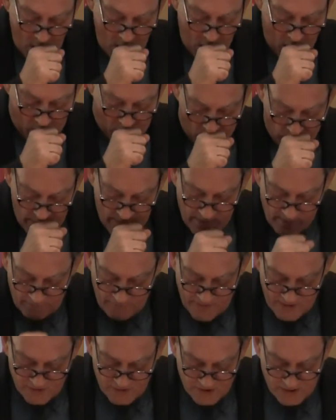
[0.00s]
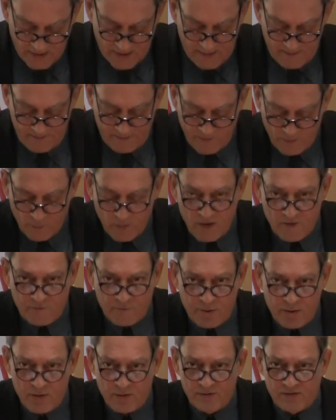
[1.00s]
Eventually, one
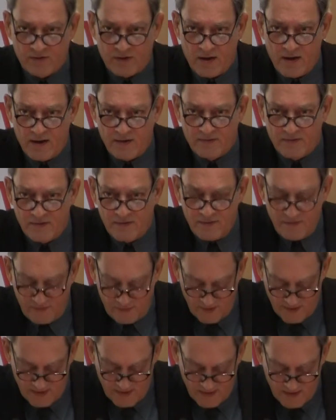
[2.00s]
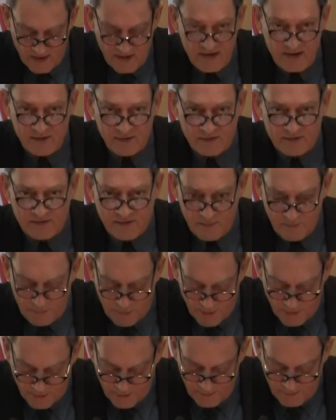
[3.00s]
of Poe's cousins, Nielsen
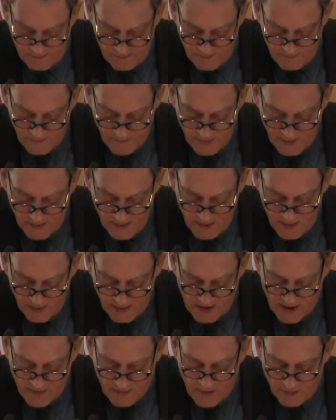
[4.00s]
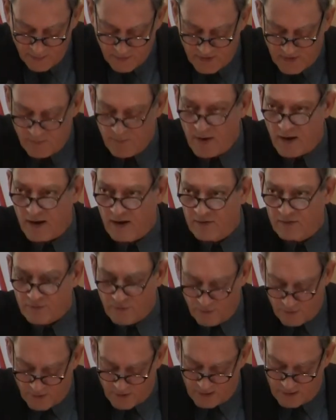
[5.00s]
Poe, came up with the money to
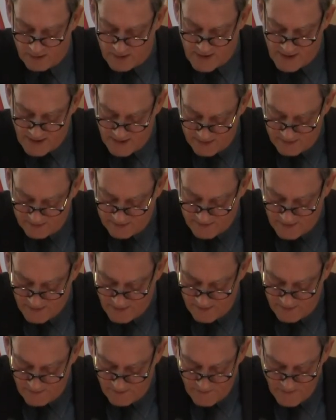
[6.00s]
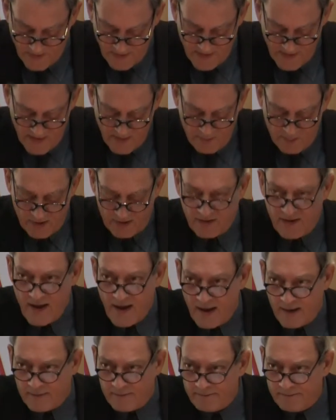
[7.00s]
order a headstone. But
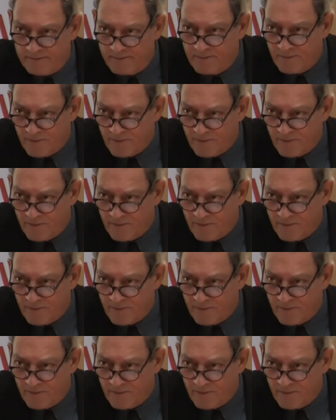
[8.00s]
then,